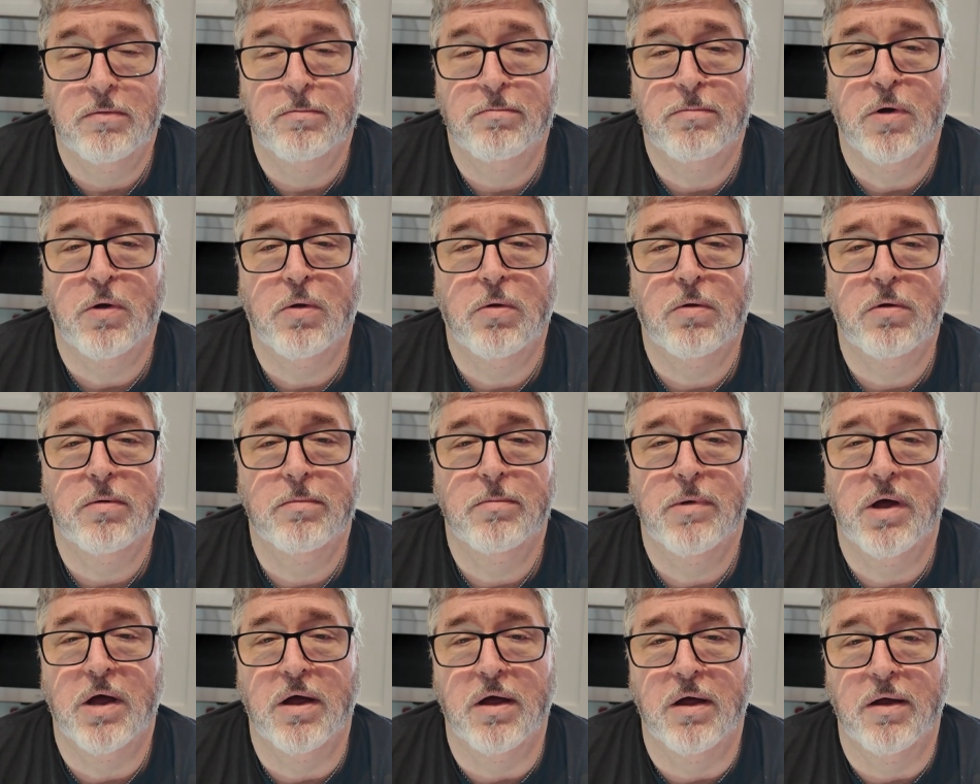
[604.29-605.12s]

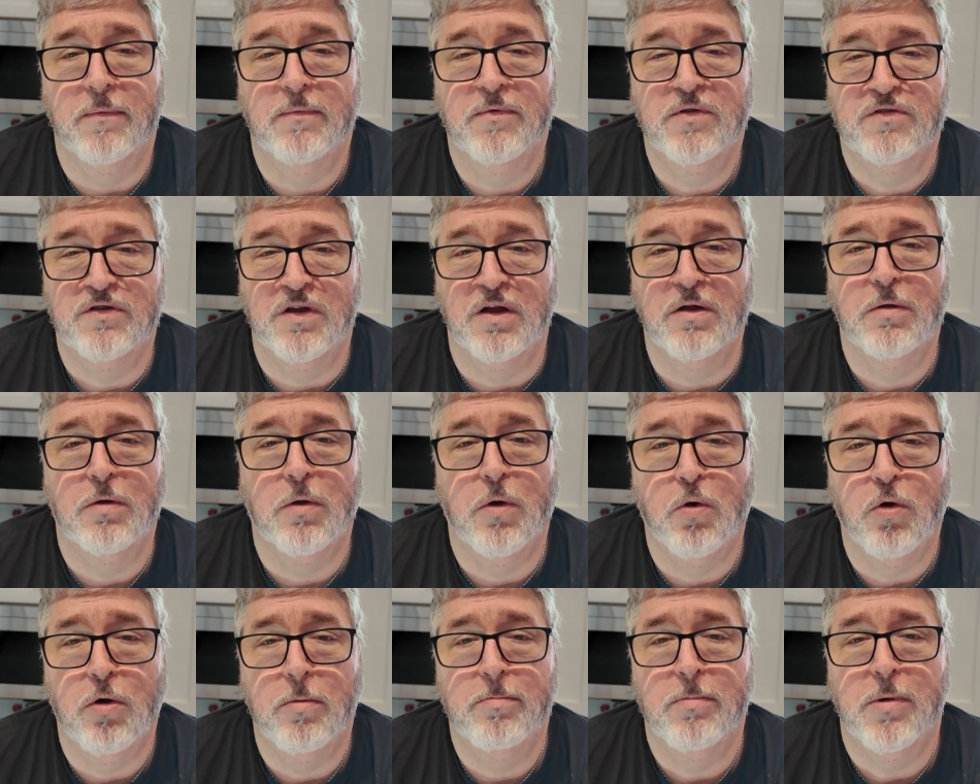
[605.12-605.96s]

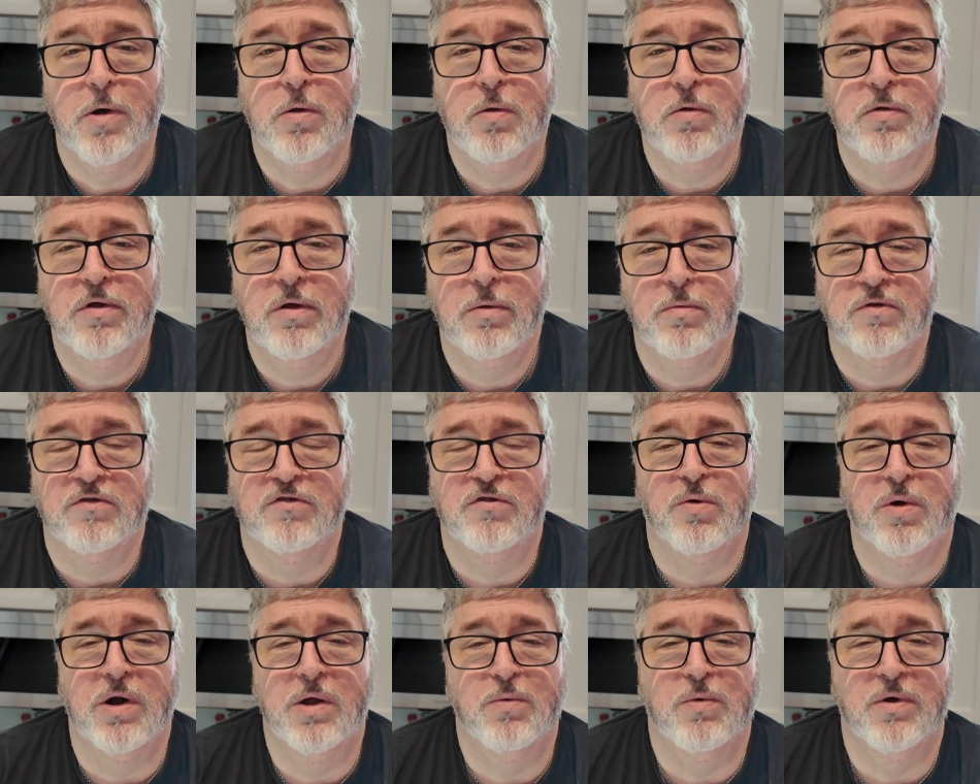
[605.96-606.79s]
orb mold was
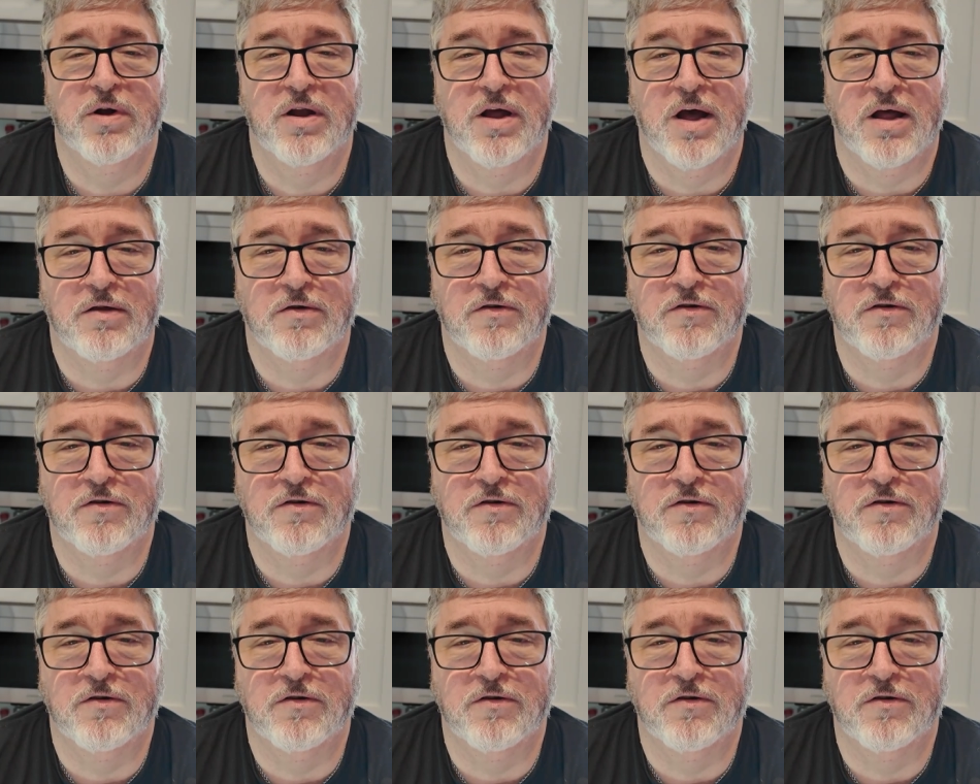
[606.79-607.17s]
$21.